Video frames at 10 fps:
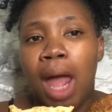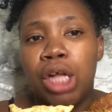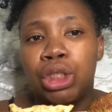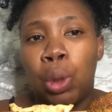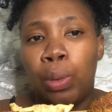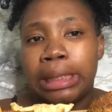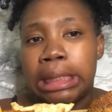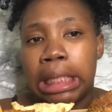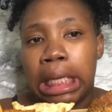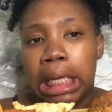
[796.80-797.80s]
Tori
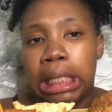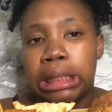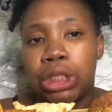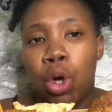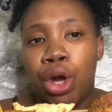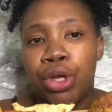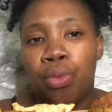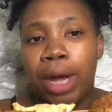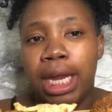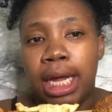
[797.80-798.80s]
did it? Are you
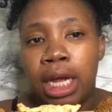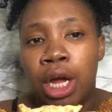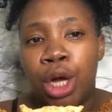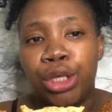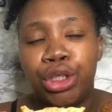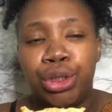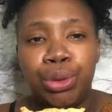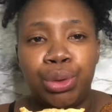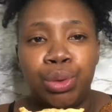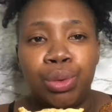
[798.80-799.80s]
waiting
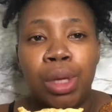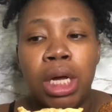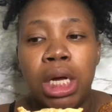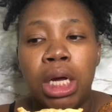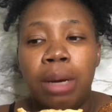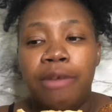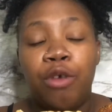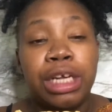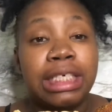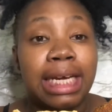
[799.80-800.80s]
to before
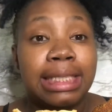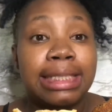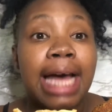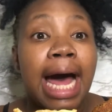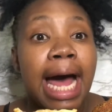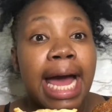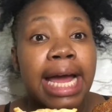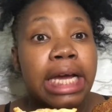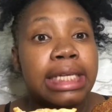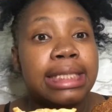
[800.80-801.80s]
you take
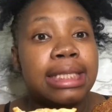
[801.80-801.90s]
sides?